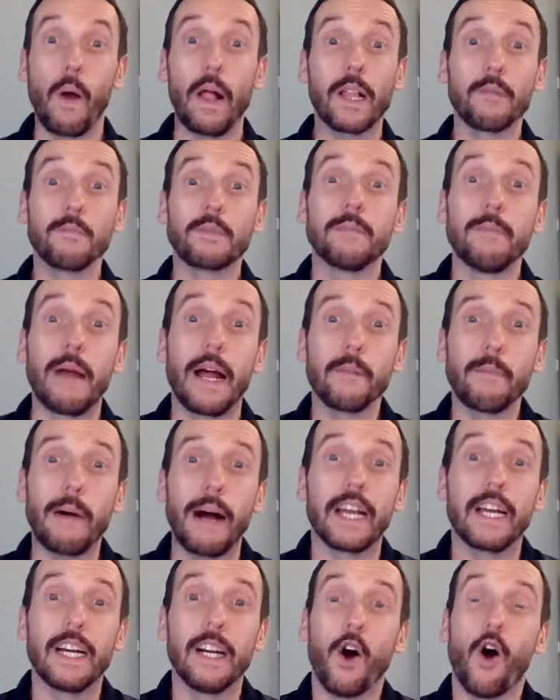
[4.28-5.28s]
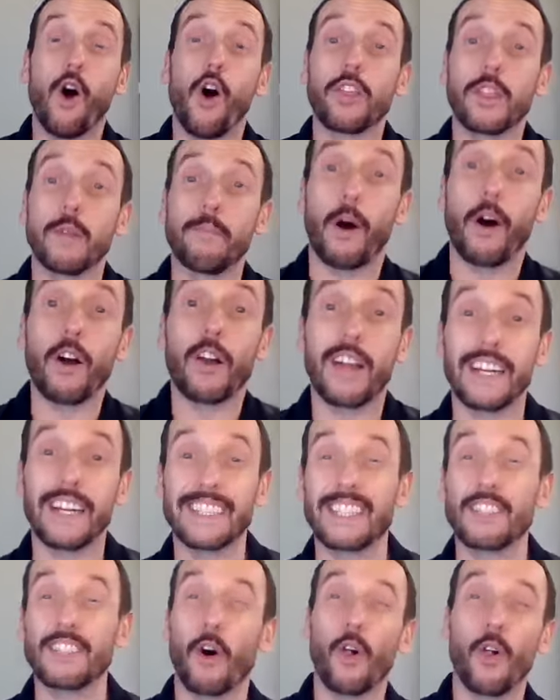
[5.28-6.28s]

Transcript: Welcome to Mailbag, the podcast that's